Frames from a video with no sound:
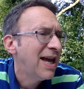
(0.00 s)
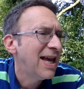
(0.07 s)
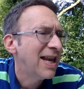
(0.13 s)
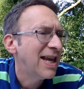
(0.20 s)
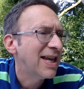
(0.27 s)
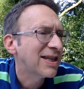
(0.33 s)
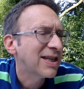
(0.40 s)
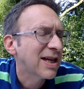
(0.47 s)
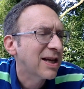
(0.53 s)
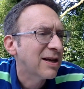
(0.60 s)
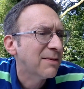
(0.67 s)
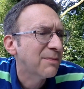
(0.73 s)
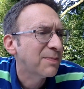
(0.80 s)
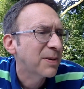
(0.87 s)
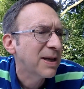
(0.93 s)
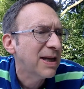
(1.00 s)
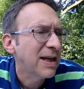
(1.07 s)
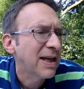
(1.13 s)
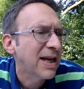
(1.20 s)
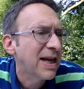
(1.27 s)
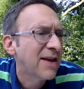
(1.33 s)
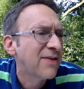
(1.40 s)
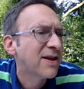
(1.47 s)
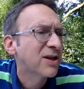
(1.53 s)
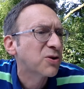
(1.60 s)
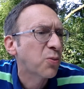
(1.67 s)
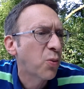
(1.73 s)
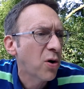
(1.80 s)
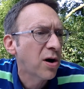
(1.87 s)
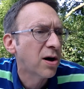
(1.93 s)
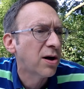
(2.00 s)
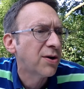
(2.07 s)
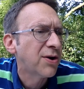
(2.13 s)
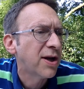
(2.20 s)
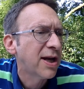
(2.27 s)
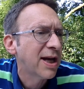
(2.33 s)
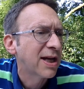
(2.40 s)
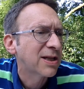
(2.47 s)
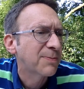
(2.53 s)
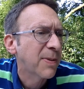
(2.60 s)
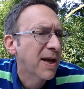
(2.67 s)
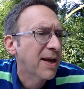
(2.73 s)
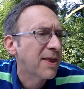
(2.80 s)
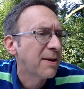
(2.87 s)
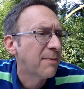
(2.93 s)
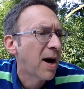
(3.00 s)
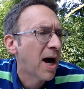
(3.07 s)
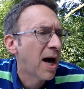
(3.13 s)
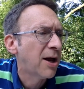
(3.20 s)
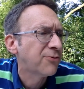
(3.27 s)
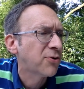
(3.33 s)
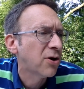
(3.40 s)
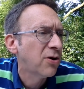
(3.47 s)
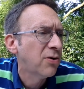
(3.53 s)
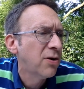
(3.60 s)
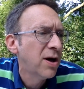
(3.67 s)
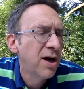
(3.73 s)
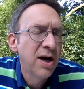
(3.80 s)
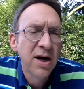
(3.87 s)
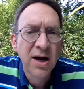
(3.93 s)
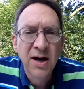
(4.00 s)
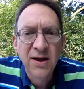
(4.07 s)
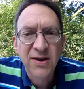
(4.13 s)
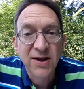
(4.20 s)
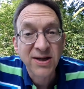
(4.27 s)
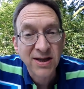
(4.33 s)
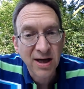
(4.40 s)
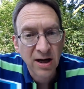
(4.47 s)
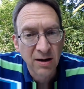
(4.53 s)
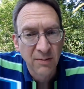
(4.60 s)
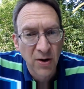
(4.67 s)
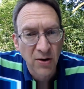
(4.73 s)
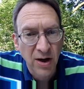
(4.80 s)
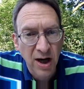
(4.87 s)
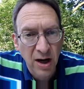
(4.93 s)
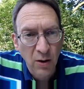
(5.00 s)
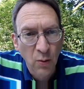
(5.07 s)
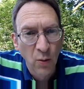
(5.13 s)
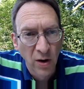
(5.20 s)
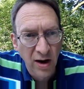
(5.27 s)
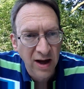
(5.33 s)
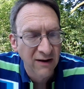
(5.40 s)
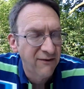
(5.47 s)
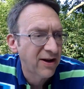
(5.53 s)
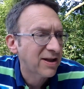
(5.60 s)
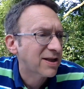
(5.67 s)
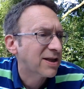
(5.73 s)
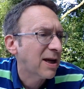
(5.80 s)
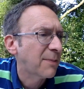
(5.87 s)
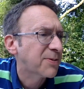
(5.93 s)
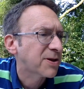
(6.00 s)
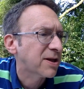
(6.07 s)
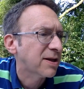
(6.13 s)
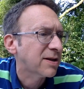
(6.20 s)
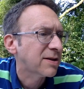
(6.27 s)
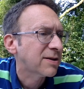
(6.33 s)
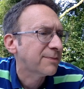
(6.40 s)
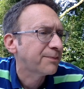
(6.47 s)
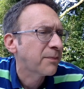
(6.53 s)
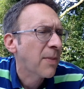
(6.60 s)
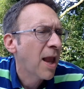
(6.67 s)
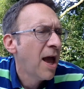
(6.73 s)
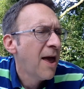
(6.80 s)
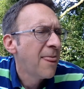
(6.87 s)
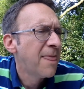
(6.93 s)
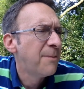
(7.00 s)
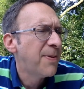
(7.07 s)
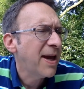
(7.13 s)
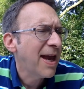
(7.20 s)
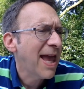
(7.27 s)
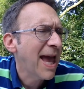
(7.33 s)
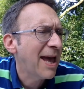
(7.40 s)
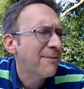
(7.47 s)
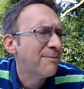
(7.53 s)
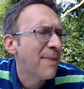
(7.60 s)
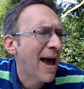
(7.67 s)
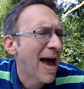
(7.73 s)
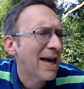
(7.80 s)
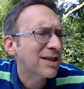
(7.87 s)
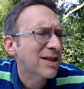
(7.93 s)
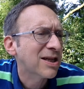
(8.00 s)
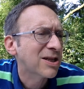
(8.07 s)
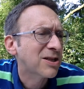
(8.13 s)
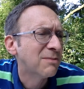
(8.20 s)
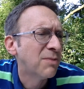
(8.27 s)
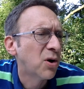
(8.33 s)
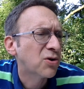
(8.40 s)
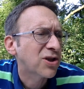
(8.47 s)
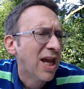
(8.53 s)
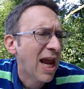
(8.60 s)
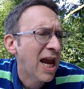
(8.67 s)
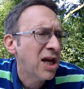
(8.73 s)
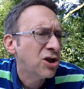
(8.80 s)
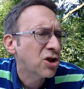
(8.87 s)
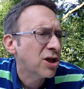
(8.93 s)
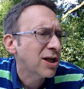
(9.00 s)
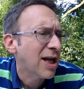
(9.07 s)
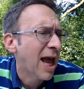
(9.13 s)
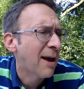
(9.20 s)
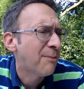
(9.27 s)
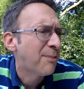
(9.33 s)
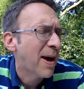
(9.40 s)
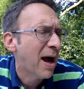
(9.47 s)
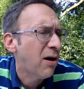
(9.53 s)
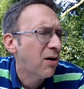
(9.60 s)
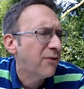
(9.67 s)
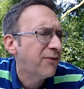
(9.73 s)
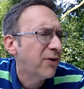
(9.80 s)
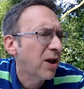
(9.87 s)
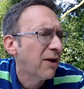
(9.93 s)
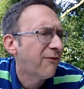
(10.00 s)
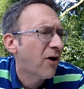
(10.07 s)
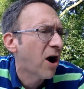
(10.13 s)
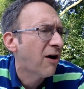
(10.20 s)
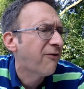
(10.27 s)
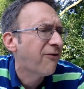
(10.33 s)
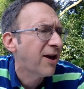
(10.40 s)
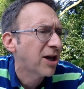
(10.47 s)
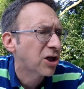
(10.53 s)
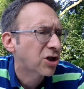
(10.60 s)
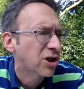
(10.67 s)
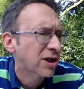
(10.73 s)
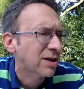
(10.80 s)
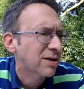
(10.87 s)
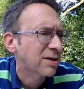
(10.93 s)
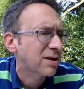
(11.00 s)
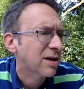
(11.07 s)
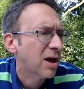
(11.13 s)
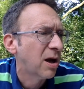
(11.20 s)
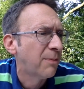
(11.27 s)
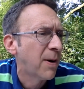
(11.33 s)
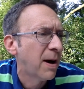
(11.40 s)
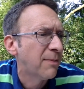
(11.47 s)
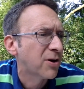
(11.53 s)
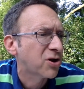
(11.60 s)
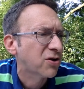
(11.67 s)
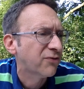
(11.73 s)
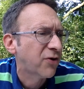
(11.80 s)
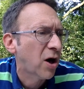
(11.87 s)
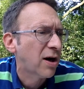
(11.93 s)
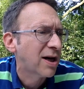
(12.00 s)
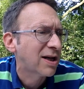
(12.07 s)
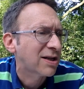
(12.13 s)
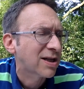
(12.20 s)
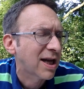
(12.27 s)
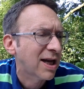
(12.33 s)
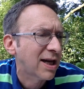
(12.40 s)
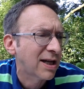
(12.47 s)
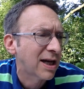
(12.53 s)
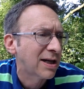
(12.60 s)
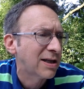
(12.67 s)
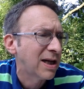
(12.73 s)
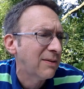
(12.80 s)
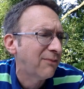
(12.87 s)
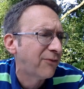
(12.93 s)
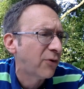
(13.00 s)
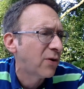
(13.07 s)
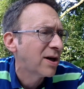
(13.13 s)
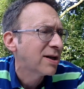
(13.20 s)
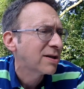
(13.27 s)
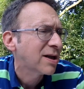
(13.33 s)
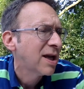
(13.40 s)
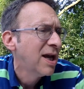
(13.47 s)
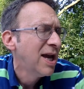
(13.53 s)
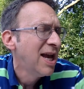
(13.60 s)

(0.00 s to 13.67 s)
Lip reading: It isn't completely in this world, explained the Mahandro. The ceremony will give it substance. The big head mask is the most ancient and powerful of our fetishes, Obama Shavari said in a deep voice.